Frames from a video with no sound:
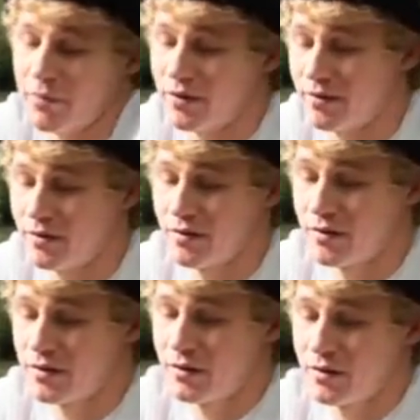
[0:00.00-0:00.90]
but
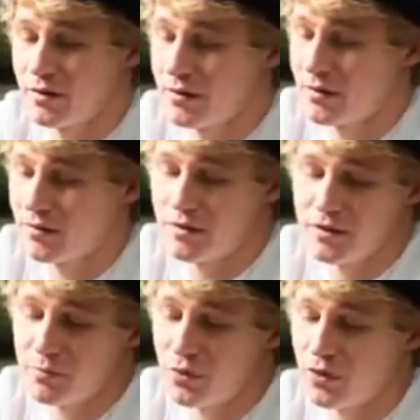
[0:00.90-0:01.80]

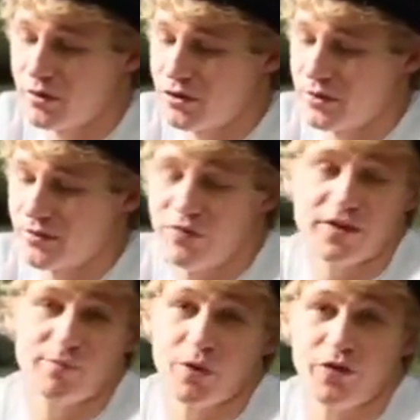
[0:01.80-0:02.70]
this boot just
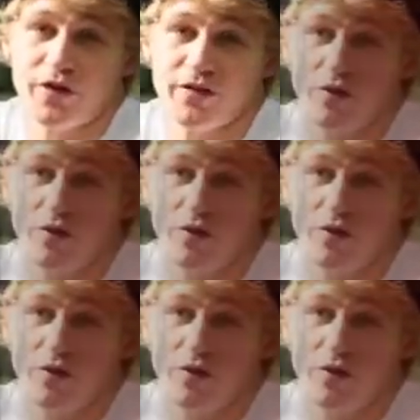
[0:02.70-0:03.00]
fits perfect